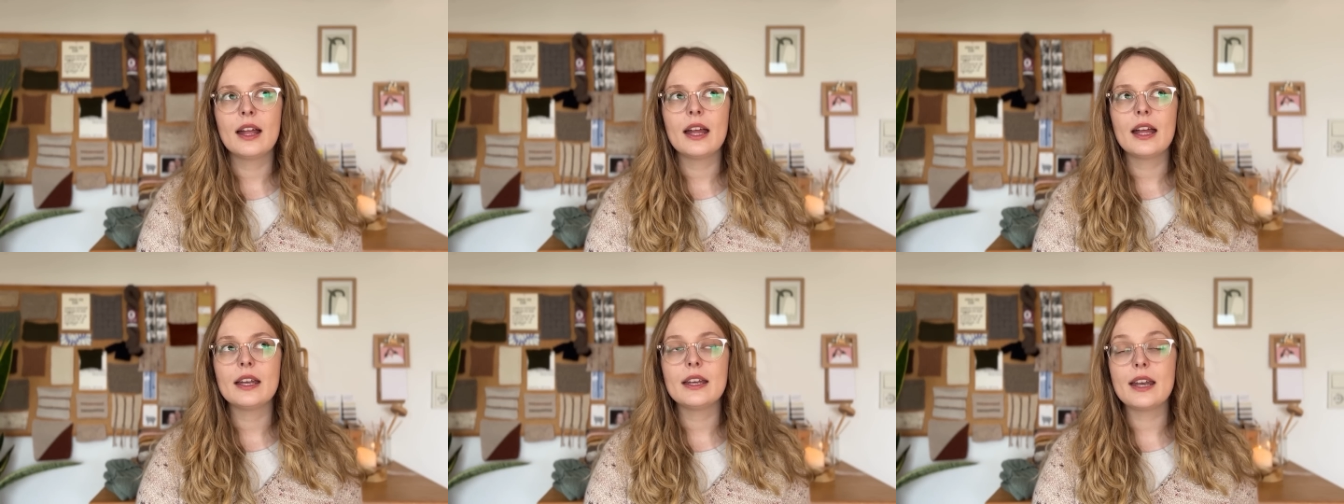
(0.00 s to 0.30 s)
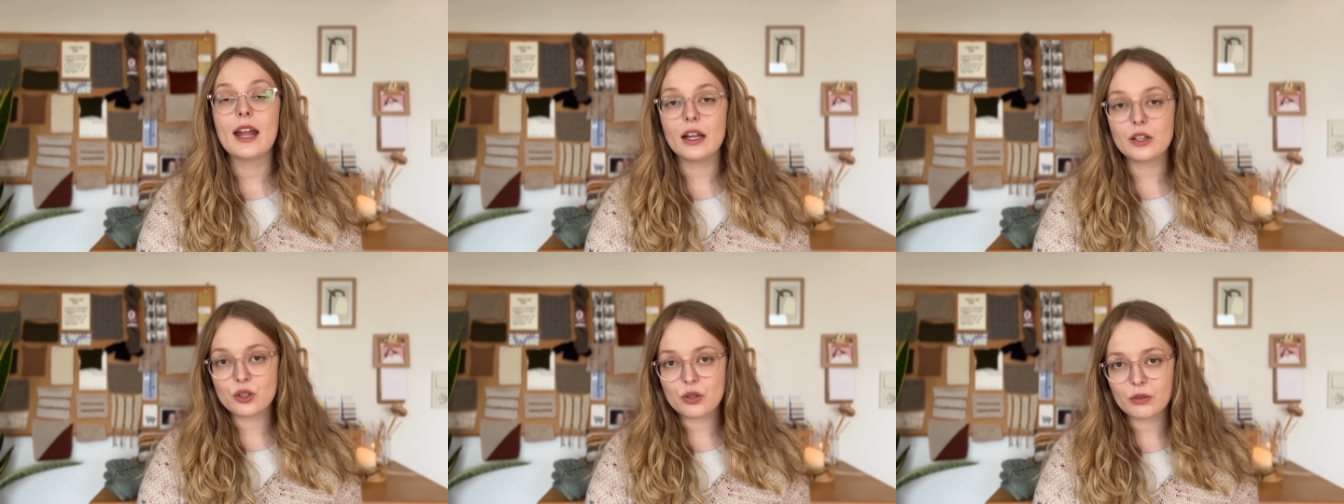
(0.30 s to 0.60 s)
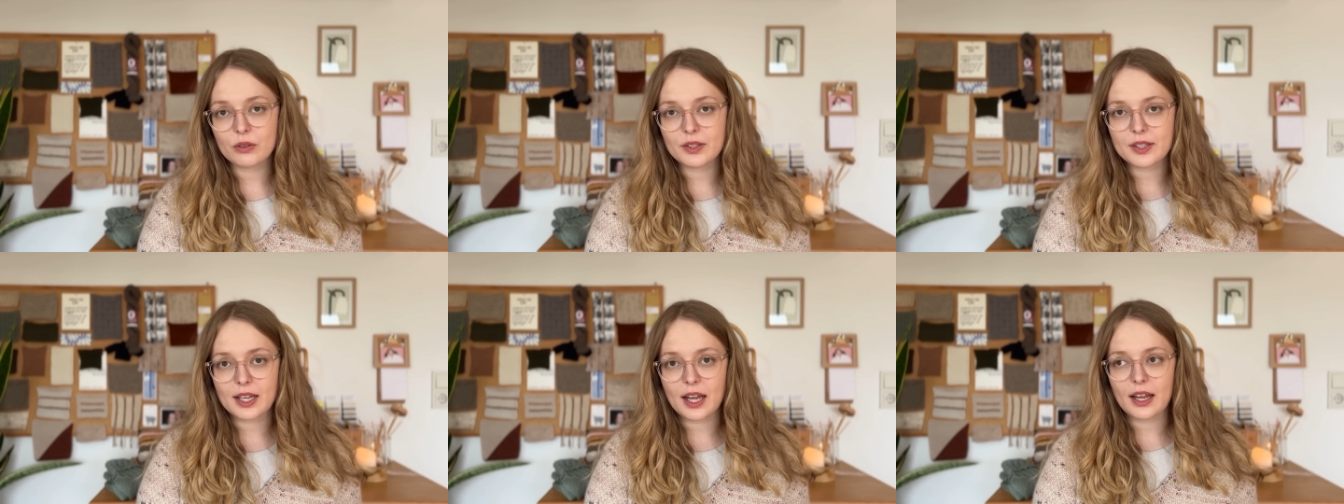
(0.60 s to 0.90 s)

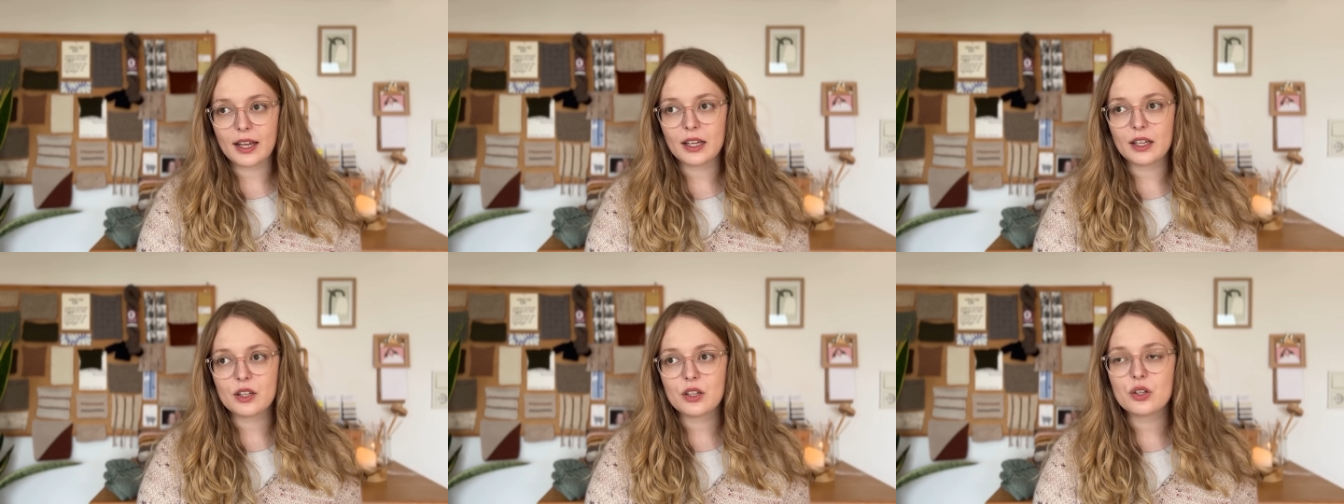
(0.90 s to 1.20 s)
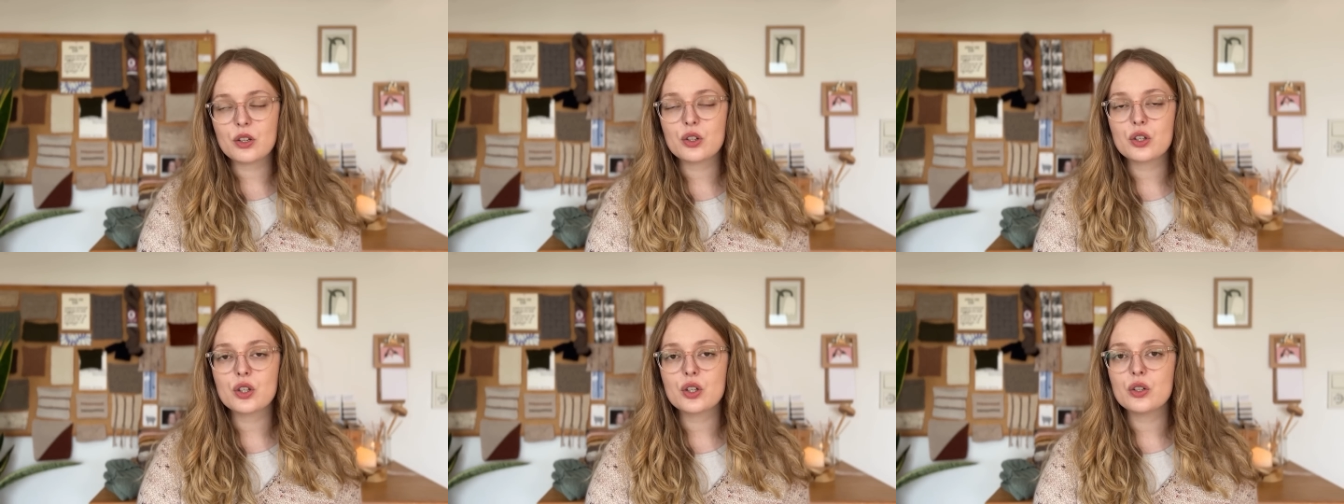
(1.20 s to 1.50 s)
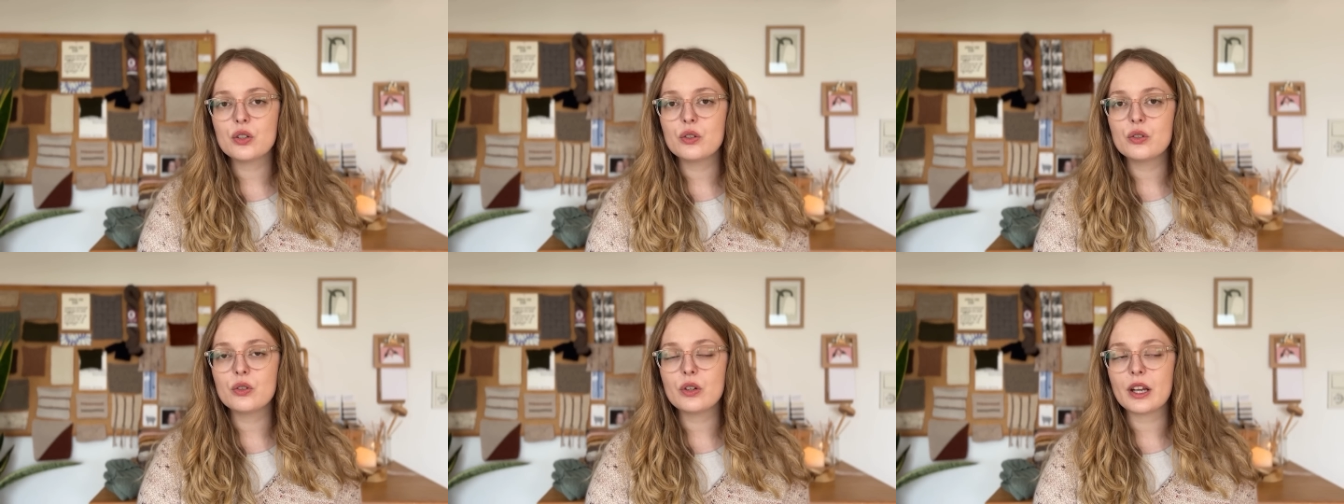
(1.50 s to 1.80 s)
natural dye
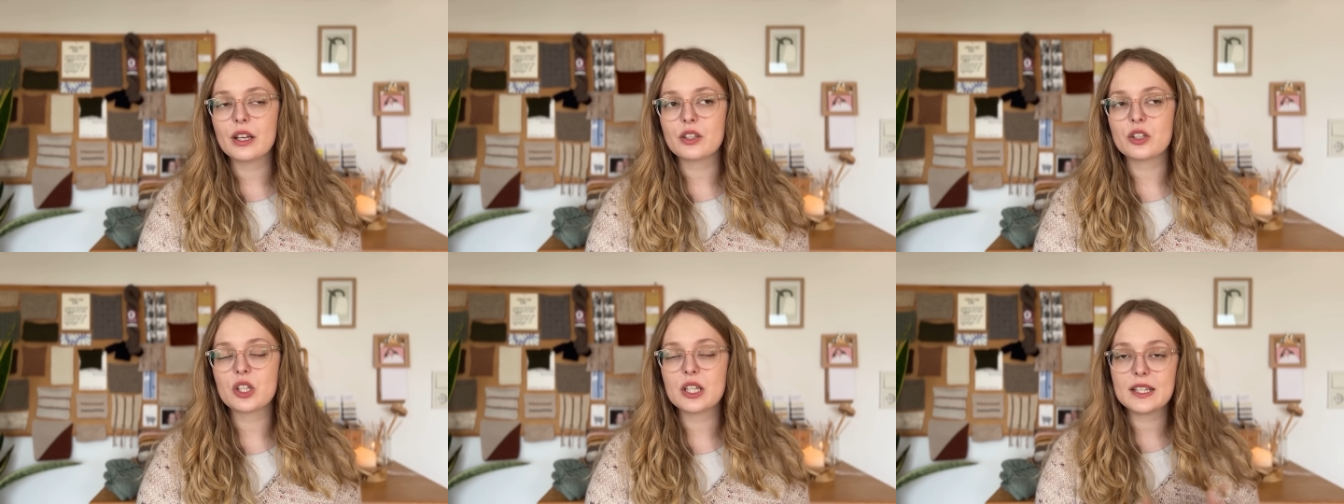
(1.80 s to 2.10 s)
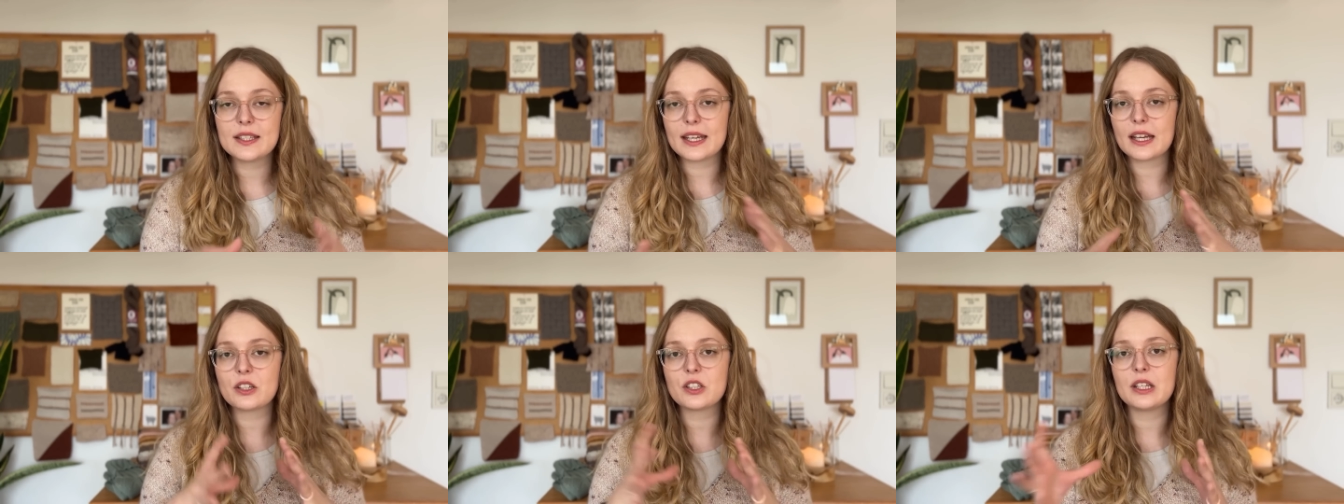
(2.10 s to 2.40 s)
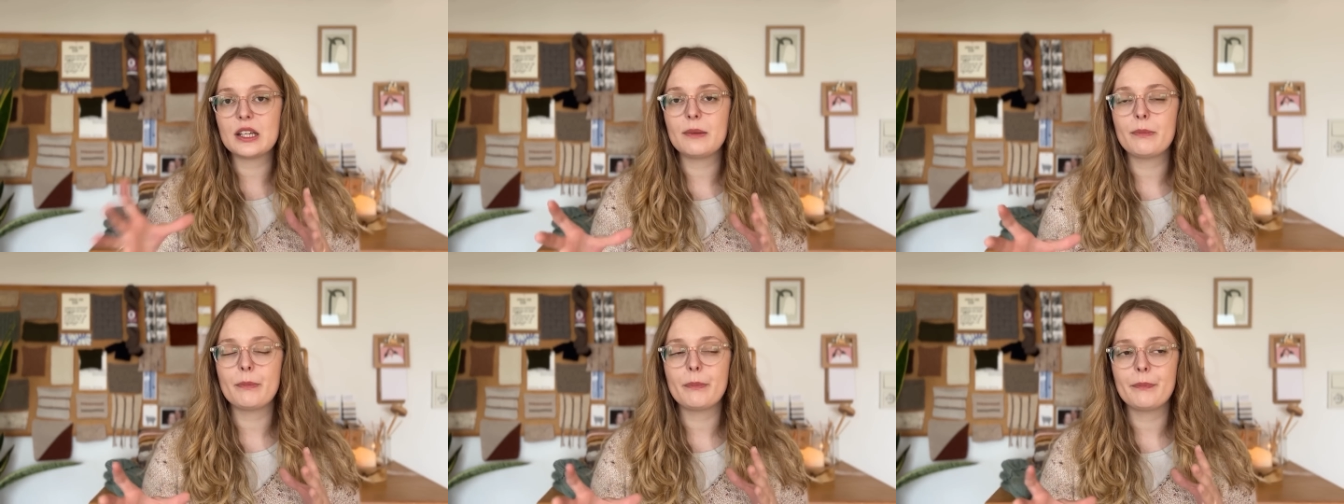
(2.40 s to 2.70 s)
shoe, and she's
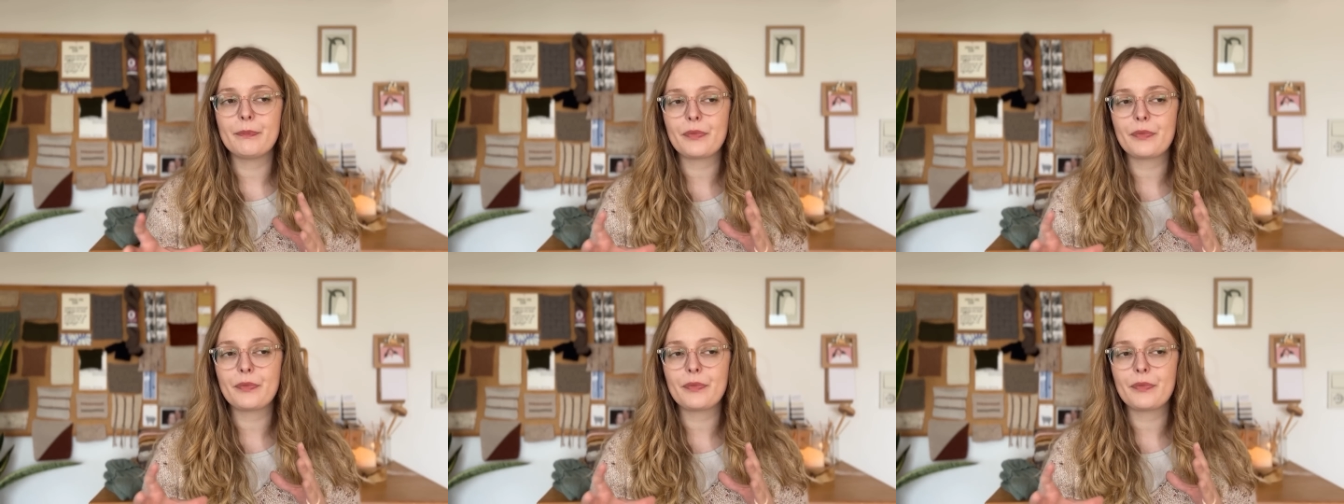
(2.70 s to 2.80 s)
actually